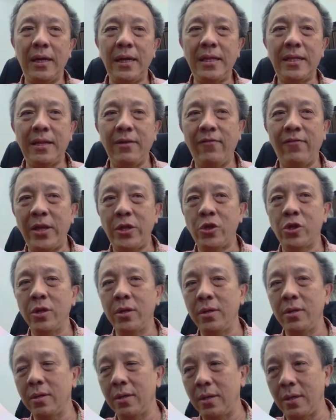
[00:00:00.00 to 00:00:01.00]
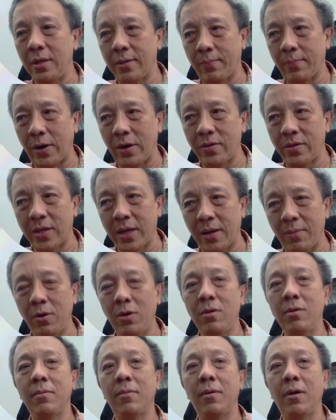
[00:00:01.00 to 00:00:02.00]
Intervention is
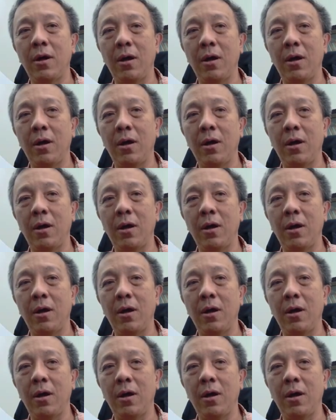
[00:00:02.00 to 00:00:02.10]
paracetamol